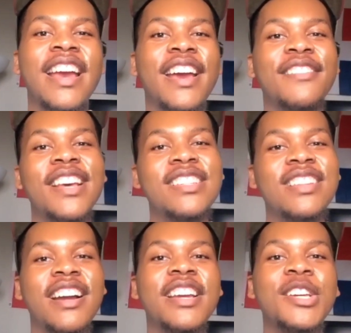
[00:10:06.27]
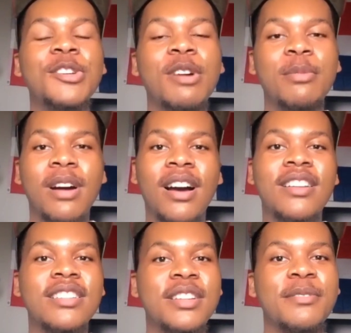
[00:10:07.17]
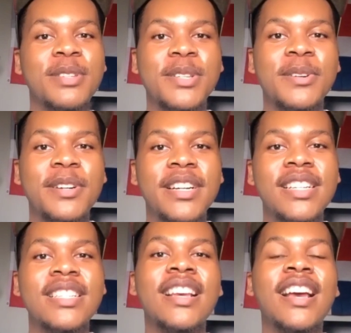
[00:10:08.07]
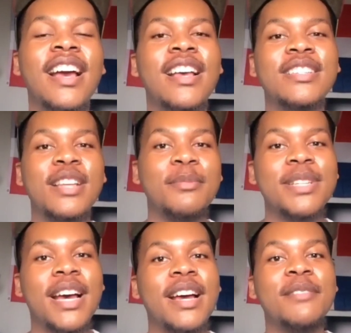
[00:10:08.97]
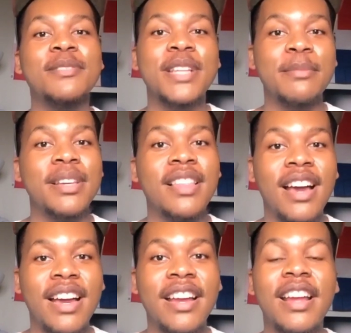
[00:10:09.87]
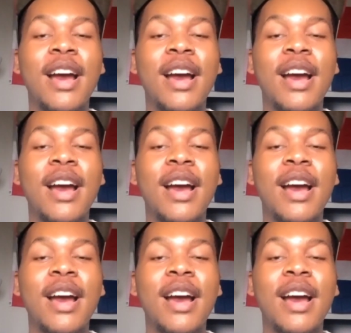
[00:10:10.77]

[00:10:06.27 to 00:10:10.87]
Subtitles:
If they start hitting you up with all these different stories, sometimes they be lying.